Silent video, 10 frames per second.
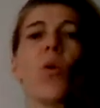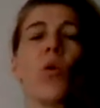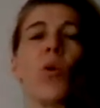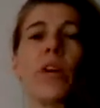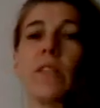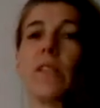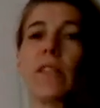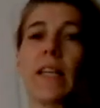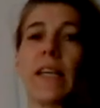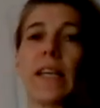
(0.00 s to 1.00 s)
or a
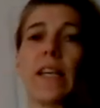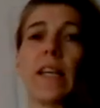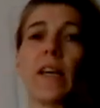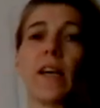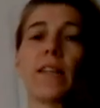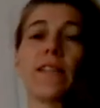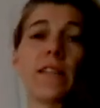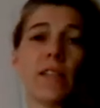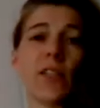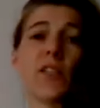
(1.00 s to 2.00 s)
silly
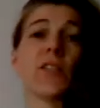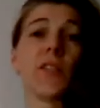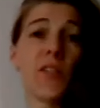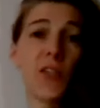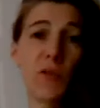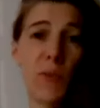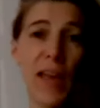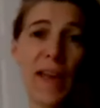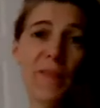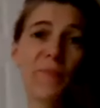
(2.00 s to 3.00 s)
sentence cube
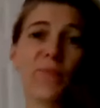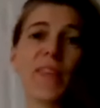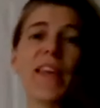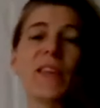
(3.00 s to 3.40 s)
game,